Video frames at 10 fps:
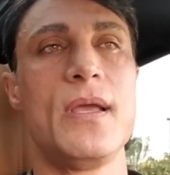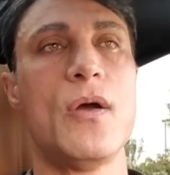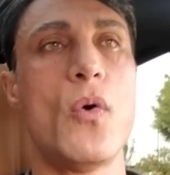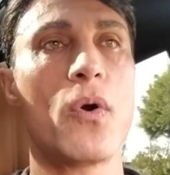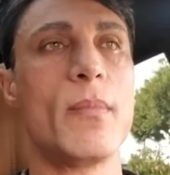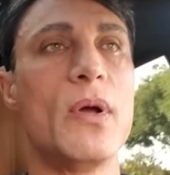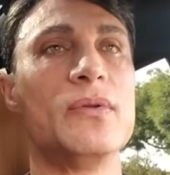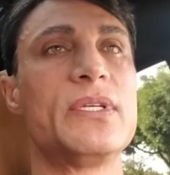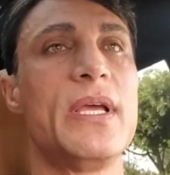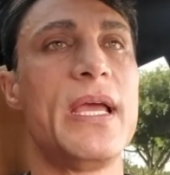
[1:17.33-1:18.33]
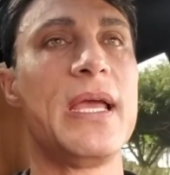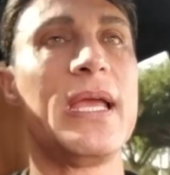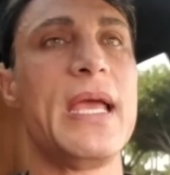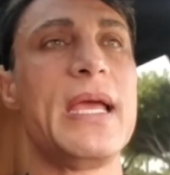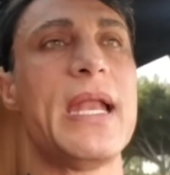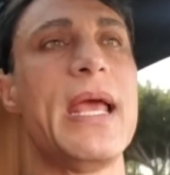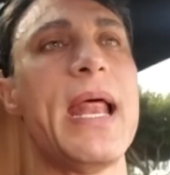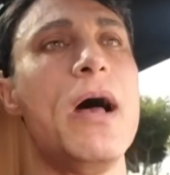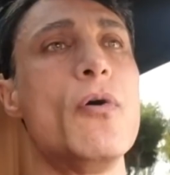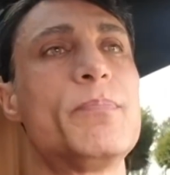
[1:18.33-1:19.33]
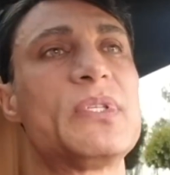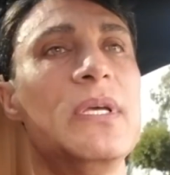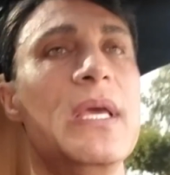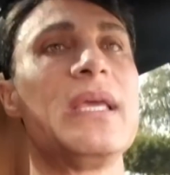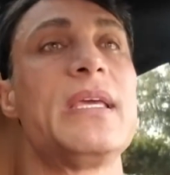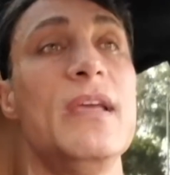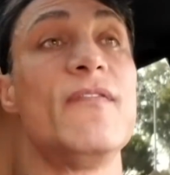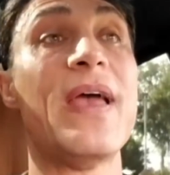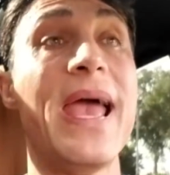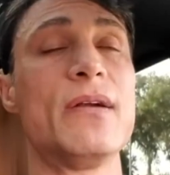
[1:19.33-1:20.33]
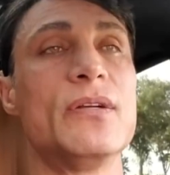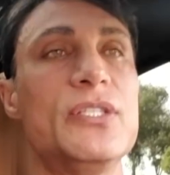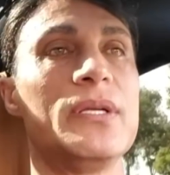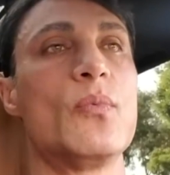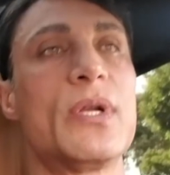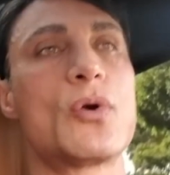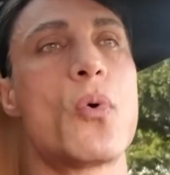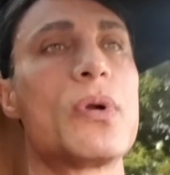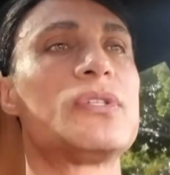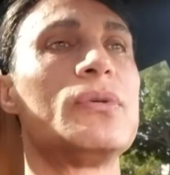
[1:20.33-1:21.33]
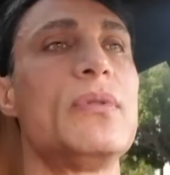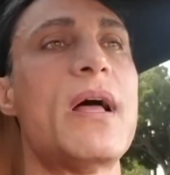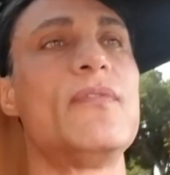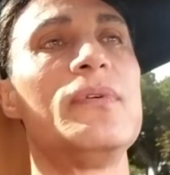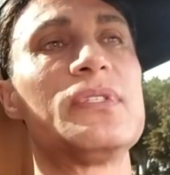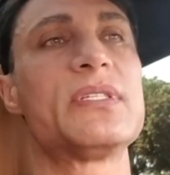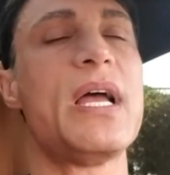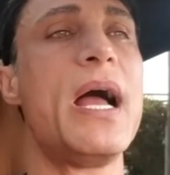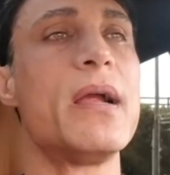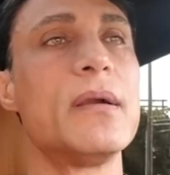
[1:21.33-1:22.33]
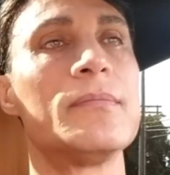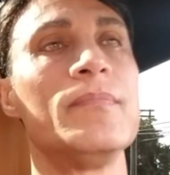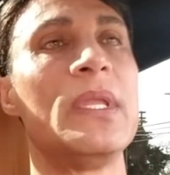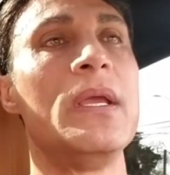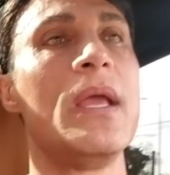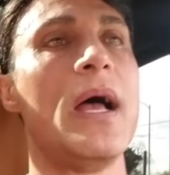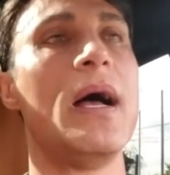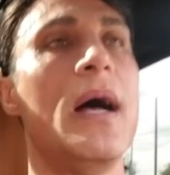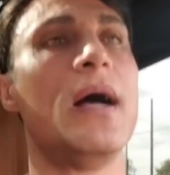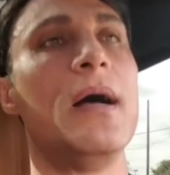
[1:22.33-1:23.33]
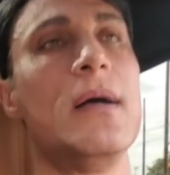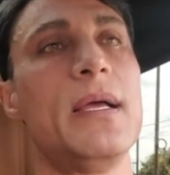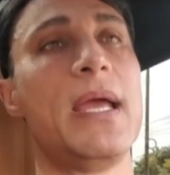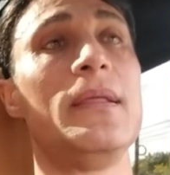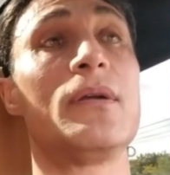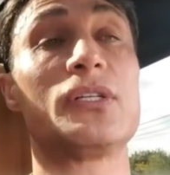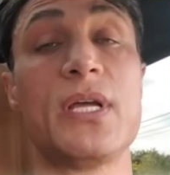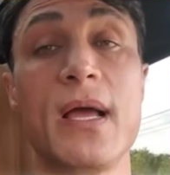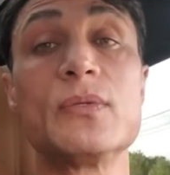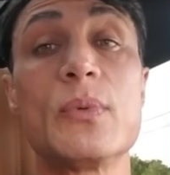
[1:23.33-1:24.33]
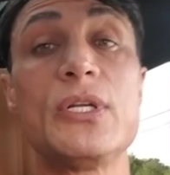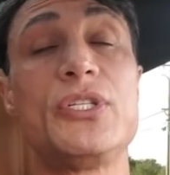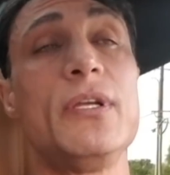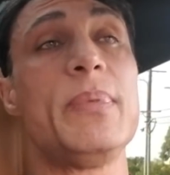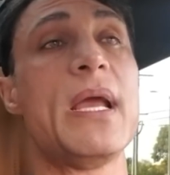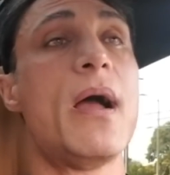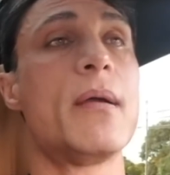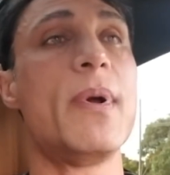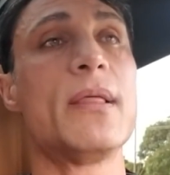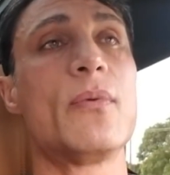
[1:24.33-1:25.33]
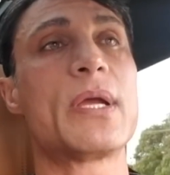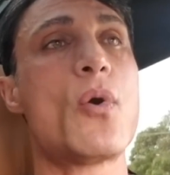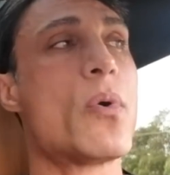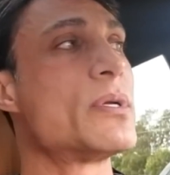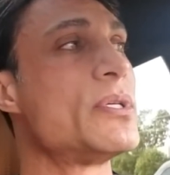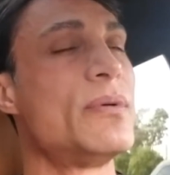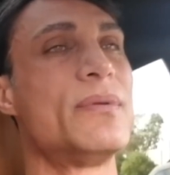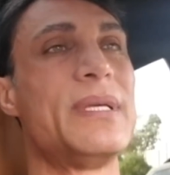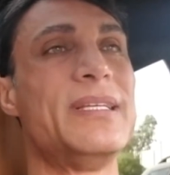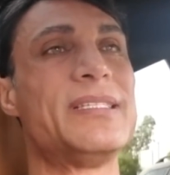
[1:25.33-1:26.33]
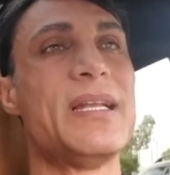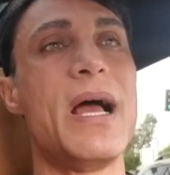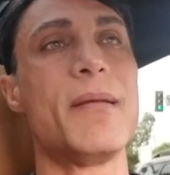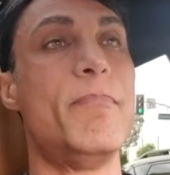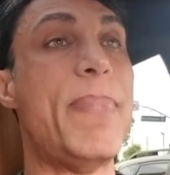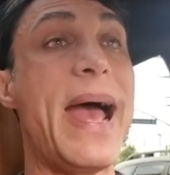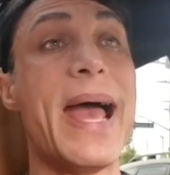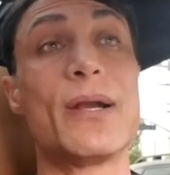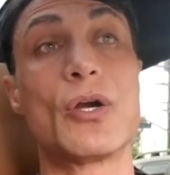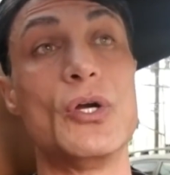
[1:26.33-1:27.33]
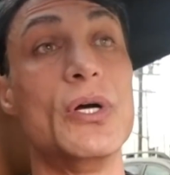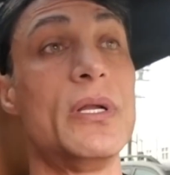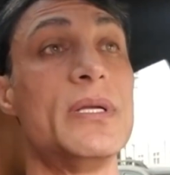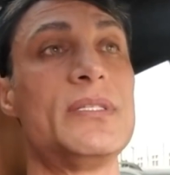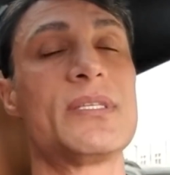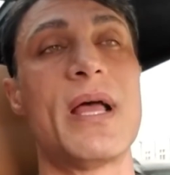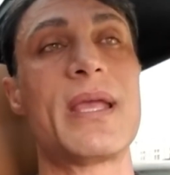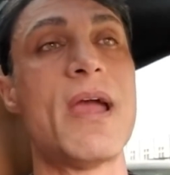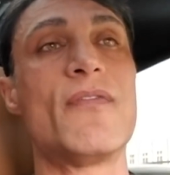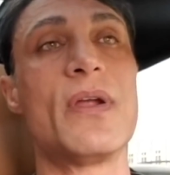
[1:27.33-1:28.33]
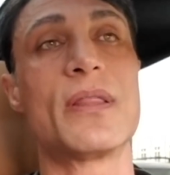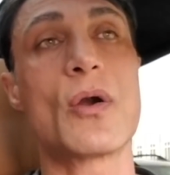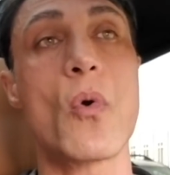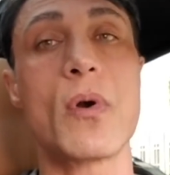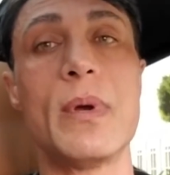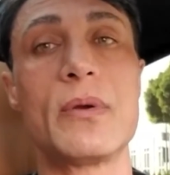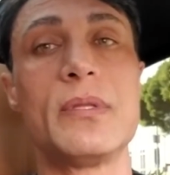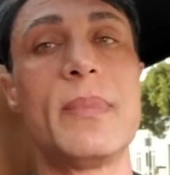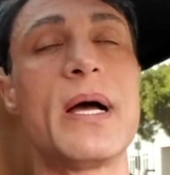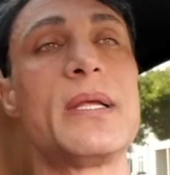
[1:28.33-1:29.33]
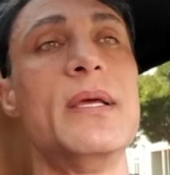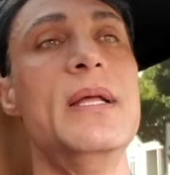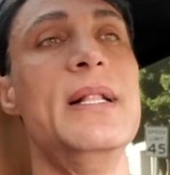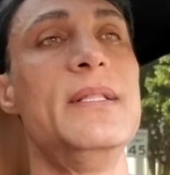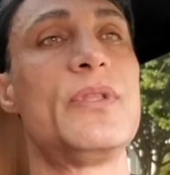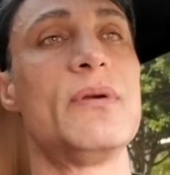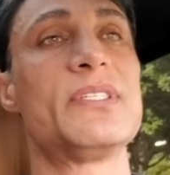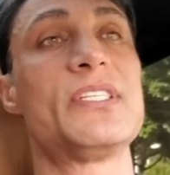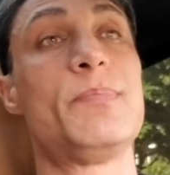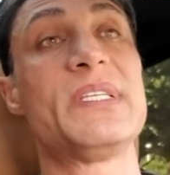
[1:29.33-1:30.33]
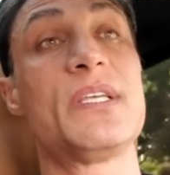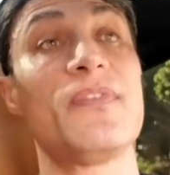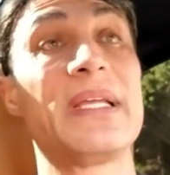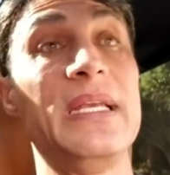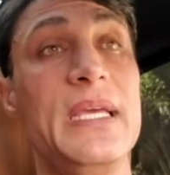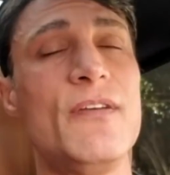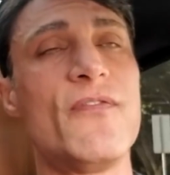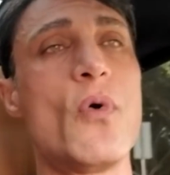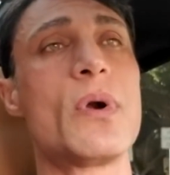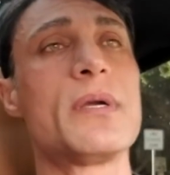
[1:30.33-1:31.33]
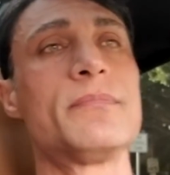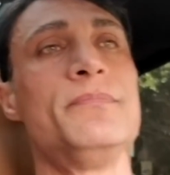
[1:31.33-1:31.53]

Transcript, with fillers: hormones. It, it, it, it helps give energy when cortisol levels is higher, uh, and there's times when it should be higher. By the way, cortisol is not bad or good. It's like every other hormone in the body. There is a specific need for it,